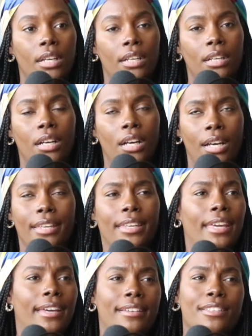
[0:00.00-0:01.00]

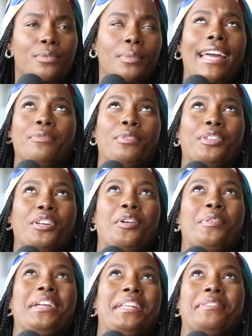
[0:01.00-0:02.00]
Yeah, because one, I didn't want
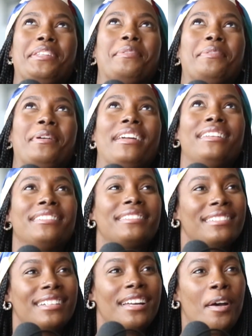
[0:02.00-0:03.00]
to go anyway,
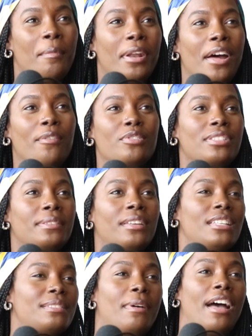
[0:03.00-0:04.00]
but
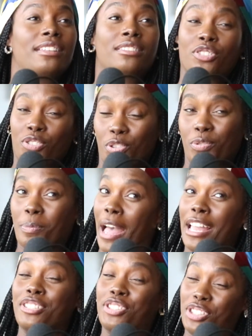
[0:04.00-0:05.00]
because
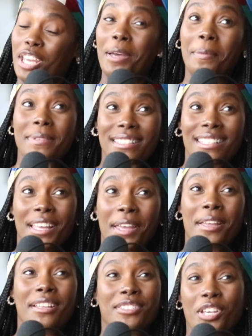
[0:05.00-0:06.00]
my ships
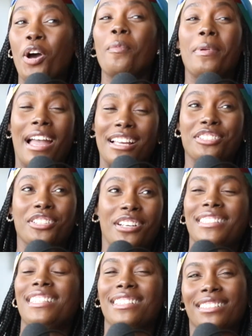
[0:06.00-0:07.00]
told me I should
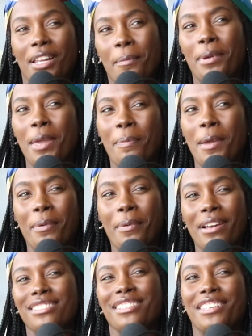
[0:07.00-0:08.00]
go. See, peer
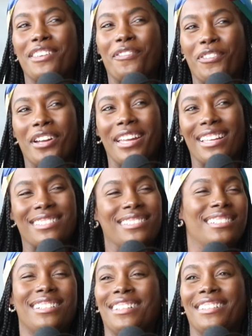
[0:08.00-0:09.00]
pressure of your friends. Ugh.